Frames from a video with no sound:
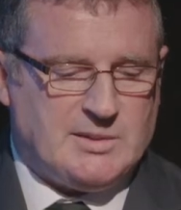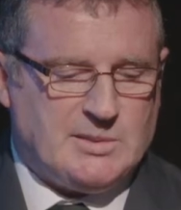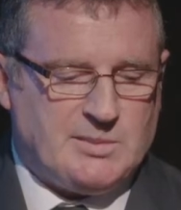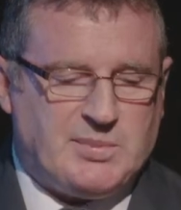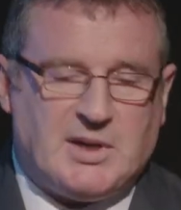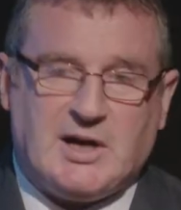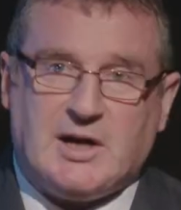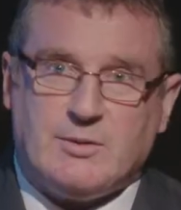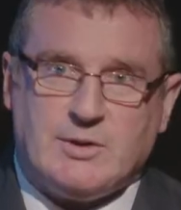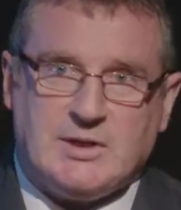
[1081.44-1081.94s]

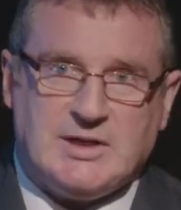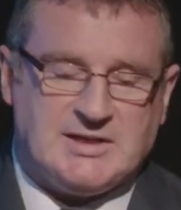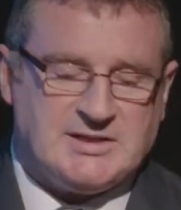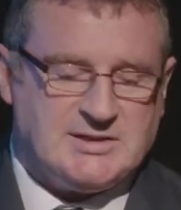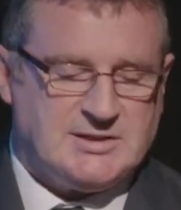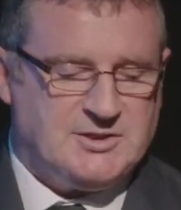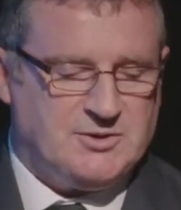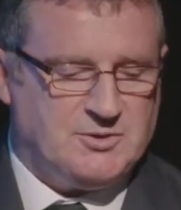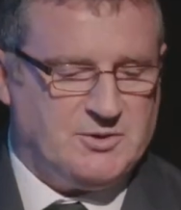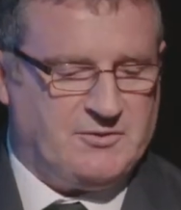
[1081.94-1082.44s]

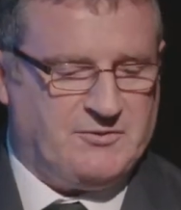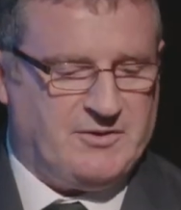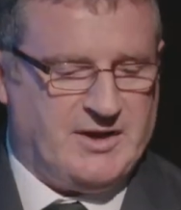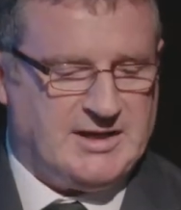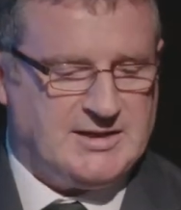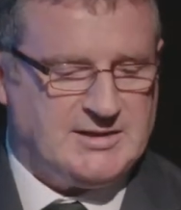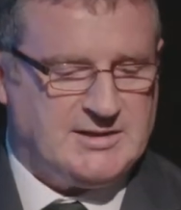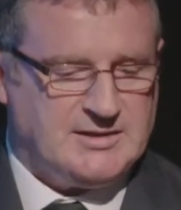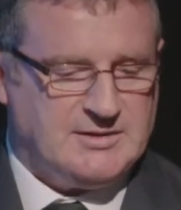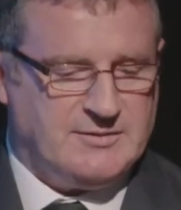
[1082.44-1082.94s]
Powerless to
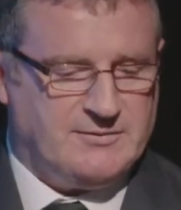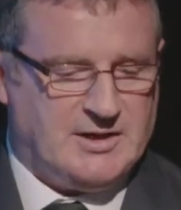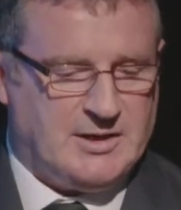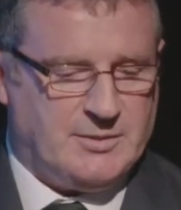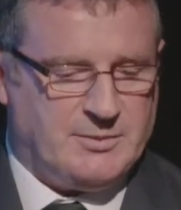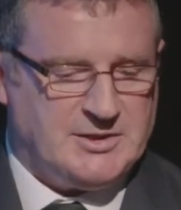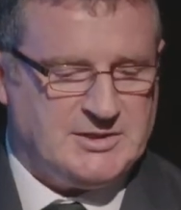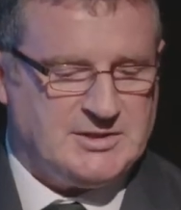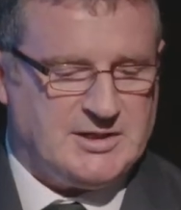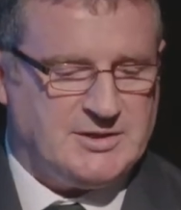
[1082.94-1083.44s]
affect
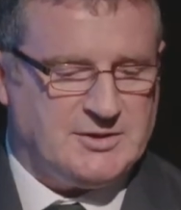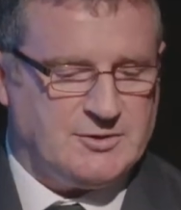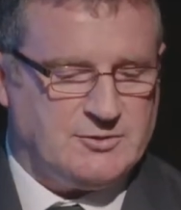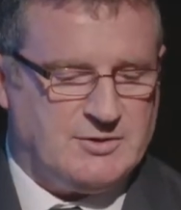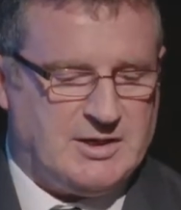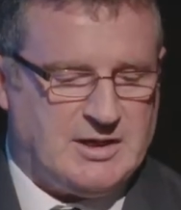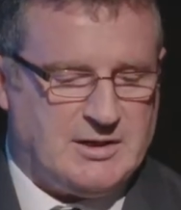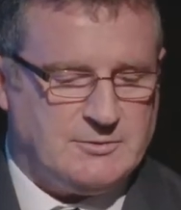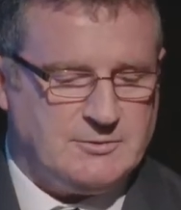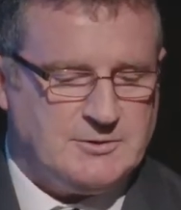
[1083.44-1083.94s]
developments on the
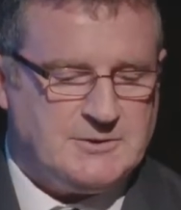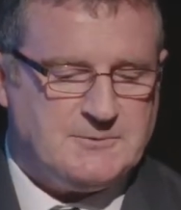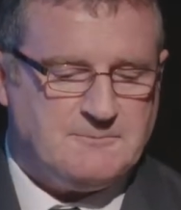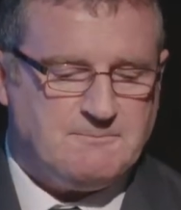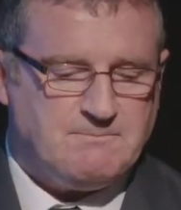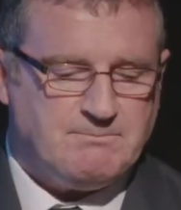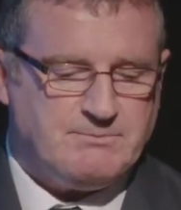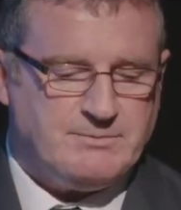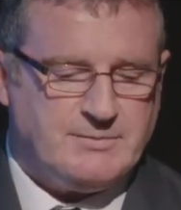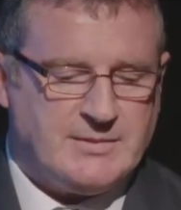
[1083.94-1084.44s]
ground,
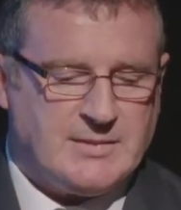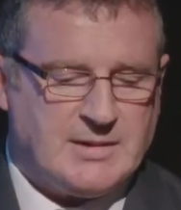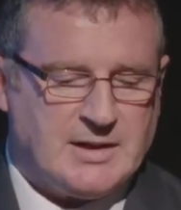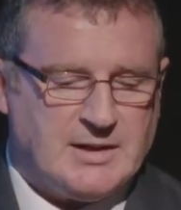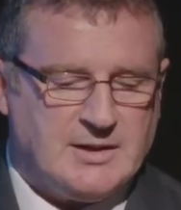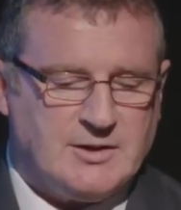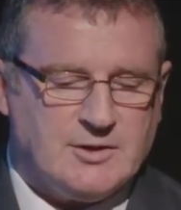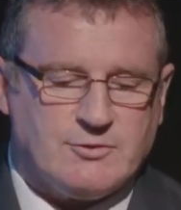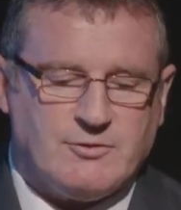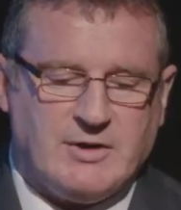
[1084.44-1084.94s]

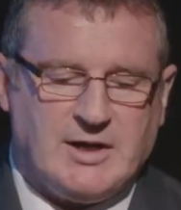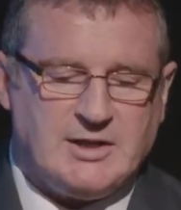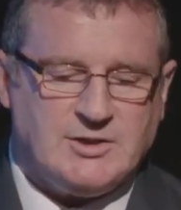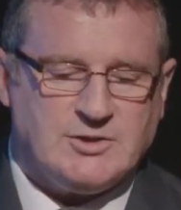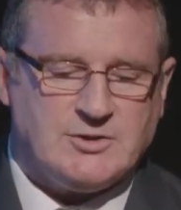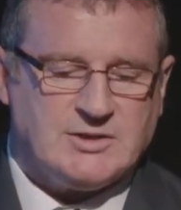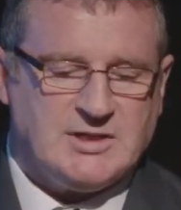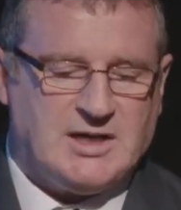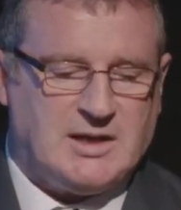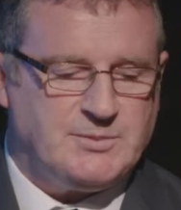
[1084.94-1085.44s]
the
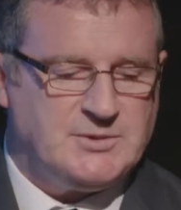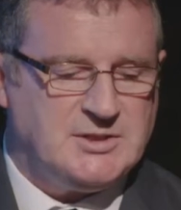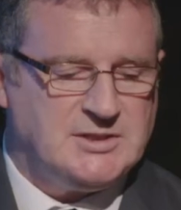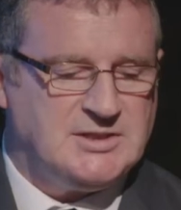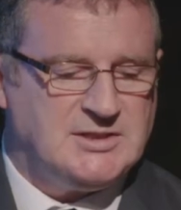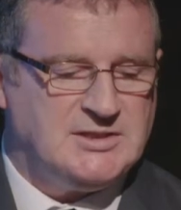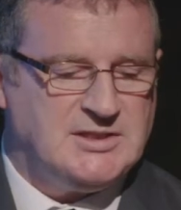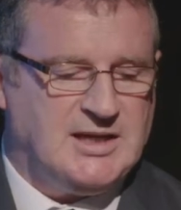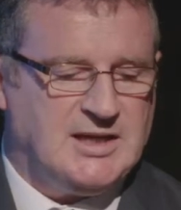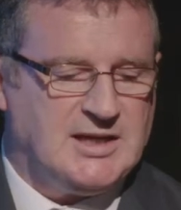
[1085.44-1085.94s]
Rangers opted
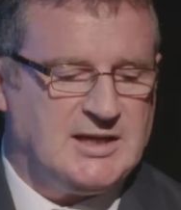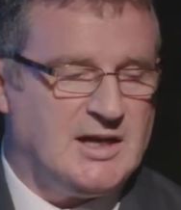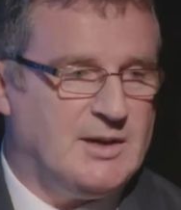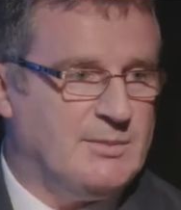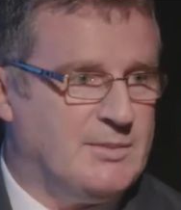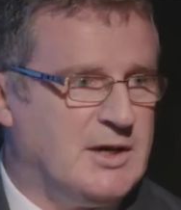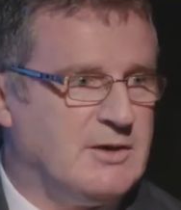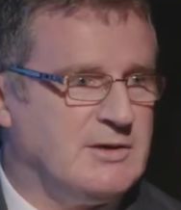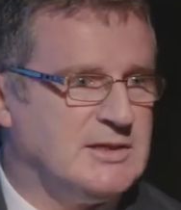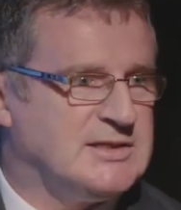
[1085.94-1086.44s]
to take a
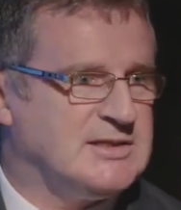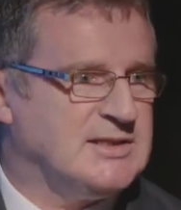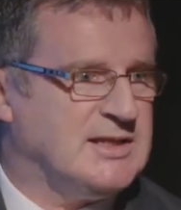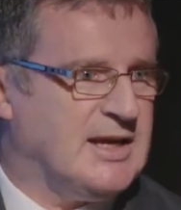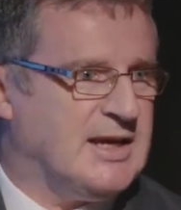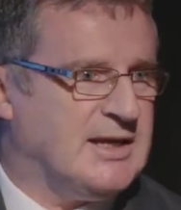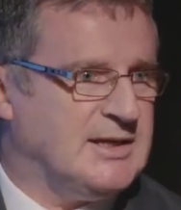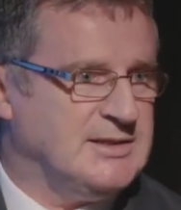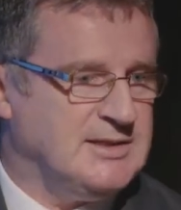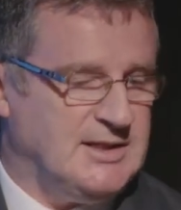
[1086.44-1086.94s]
moral
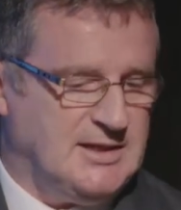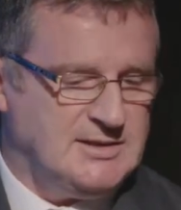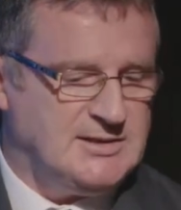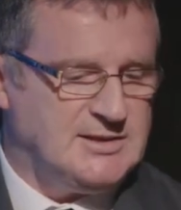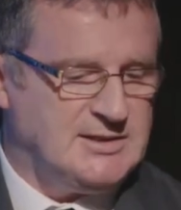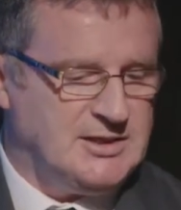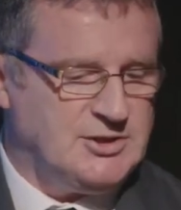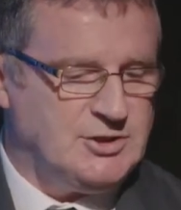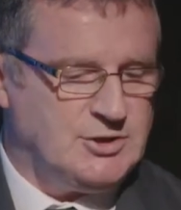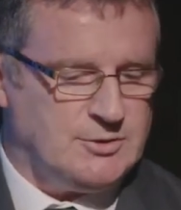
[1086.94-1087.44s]
stand in
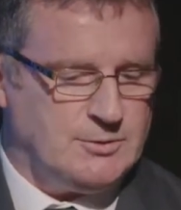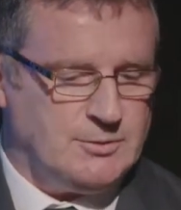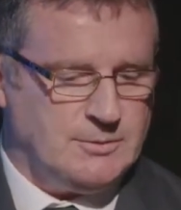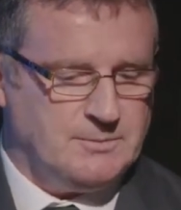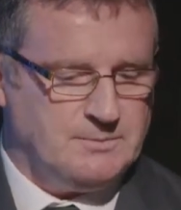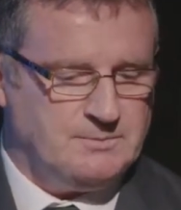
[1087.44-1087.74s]
situ,